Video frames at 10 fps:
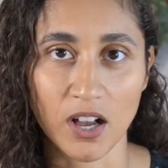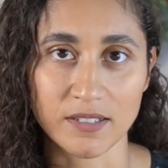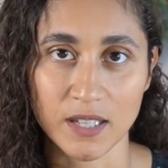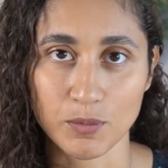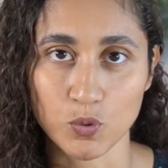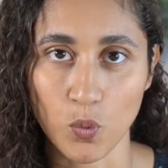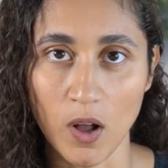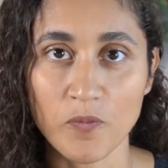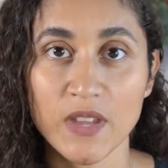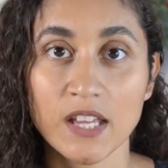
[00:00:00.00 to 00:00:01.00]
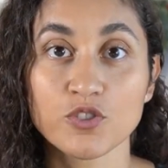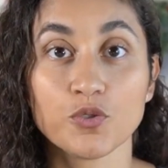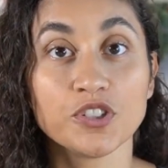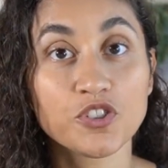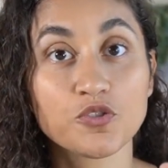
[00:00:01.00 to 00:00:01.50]
concepts well.
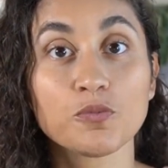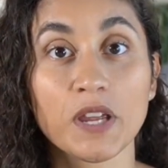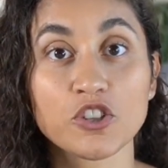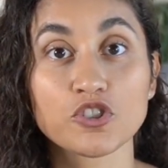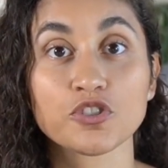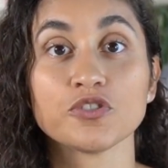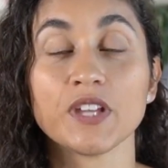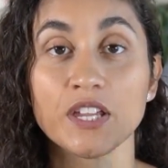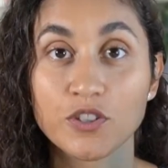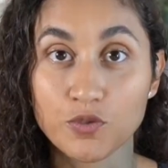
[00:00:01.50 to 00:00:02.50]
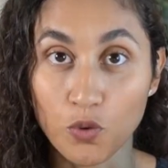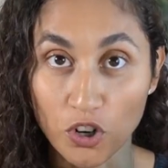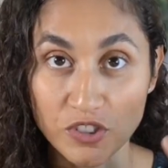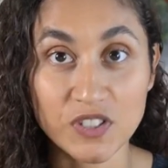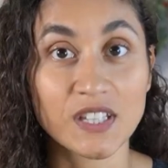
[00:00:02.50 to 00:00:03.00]
So you need to make sure that you
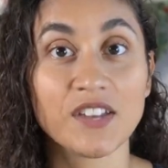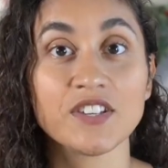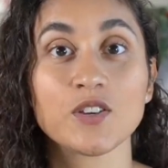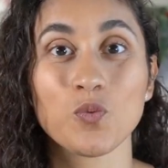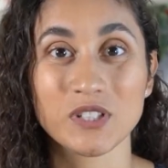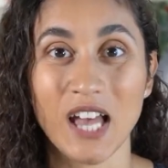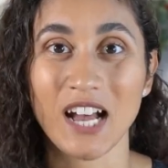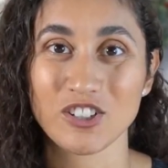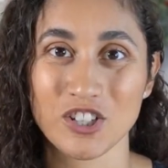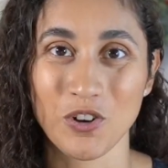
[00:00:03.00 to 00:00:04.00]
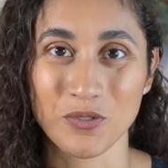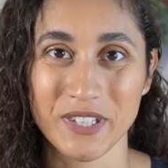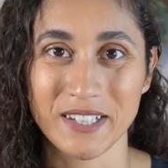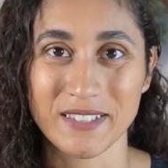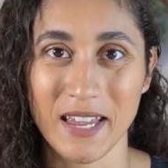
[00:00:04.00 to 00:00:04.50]
are studying what's actually on
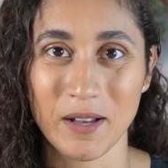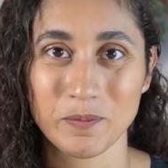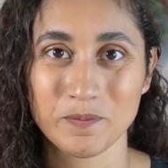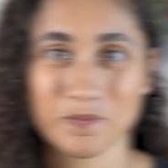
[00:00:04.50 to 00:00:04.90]
the exam.